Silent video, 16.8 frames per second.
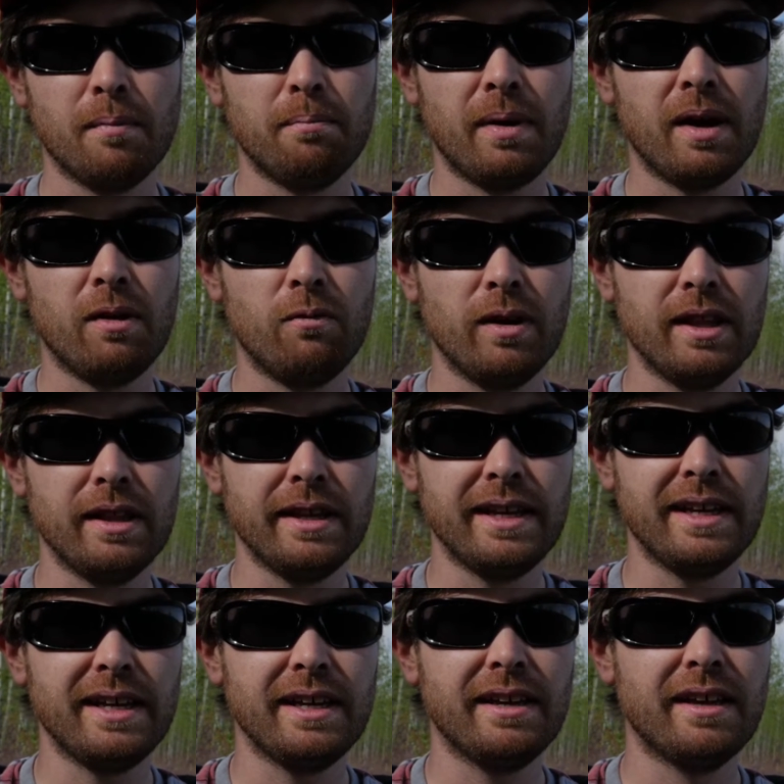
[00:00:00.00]
But
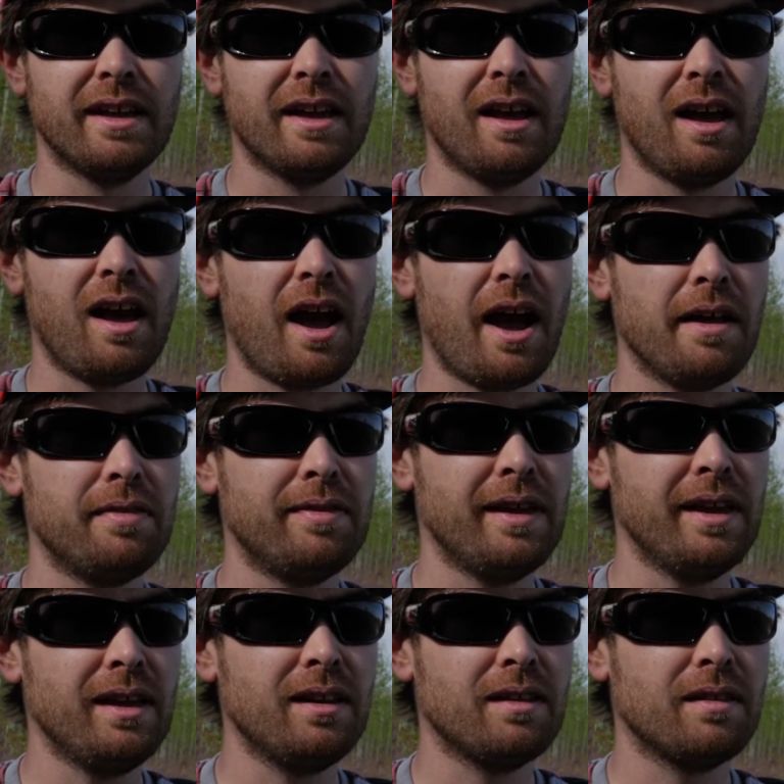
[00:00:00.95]
really, I
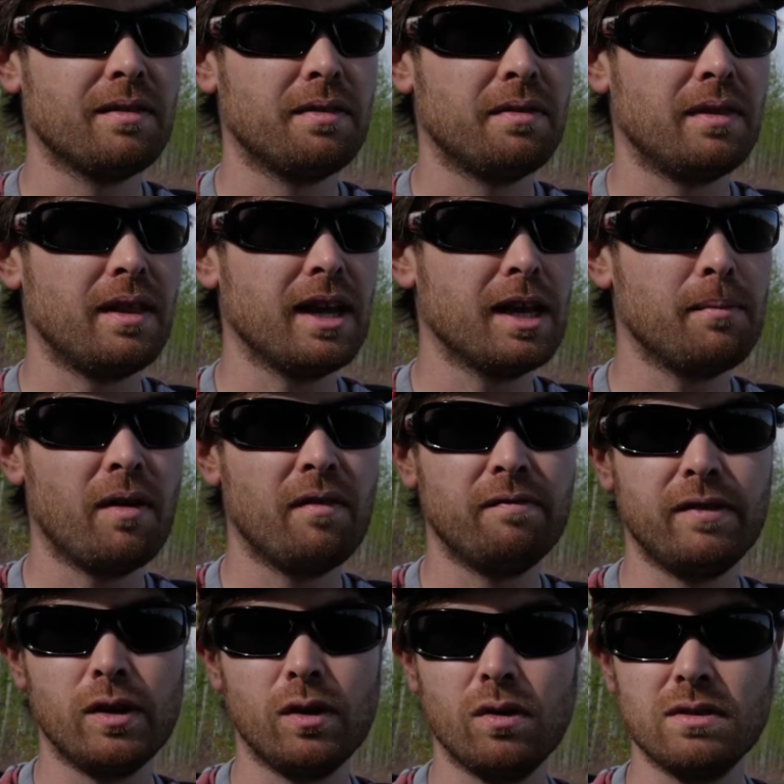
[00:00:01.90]
think thinking about
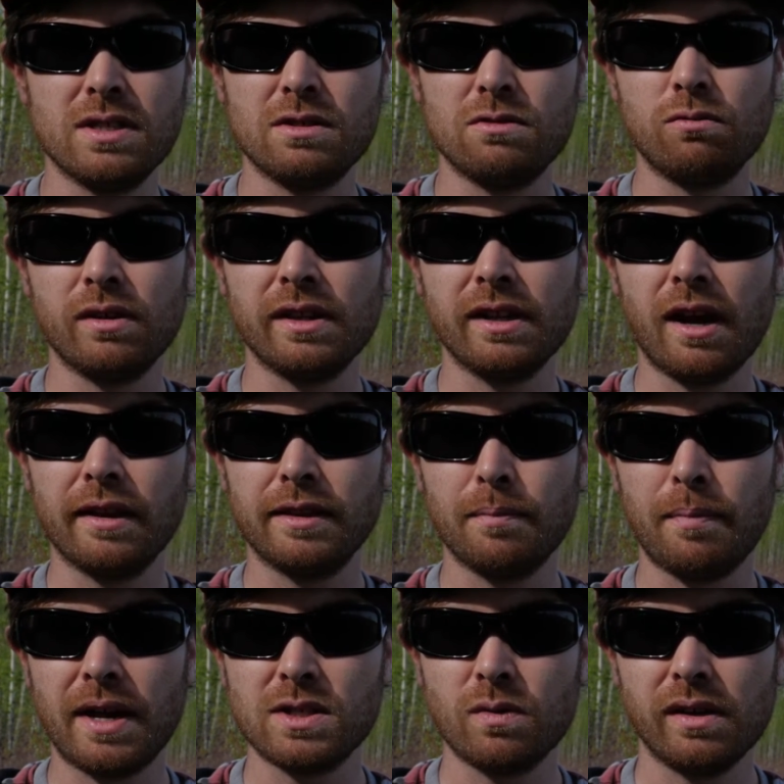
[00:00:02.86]
views is really not the
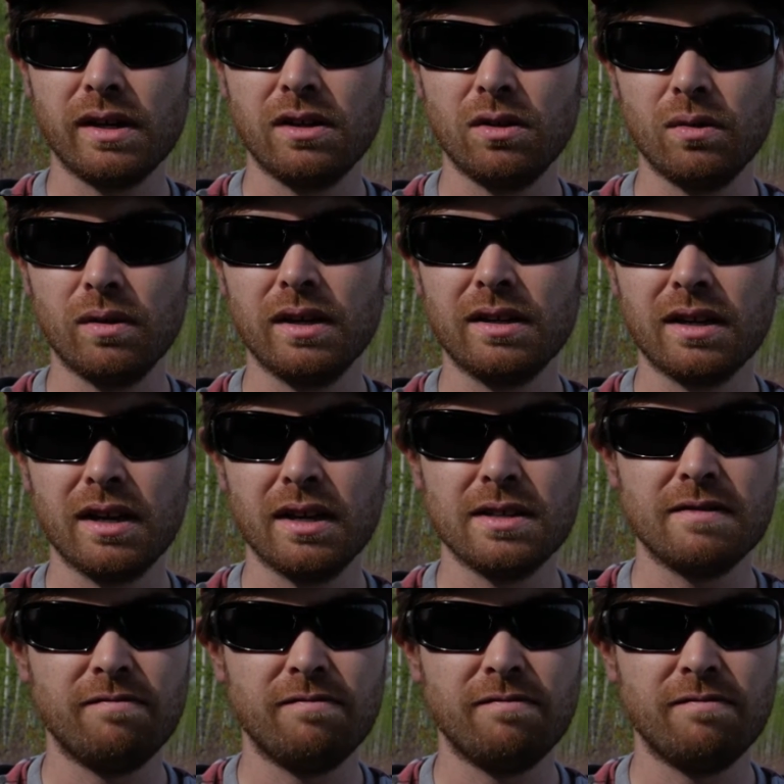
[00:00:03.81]
best way to do it because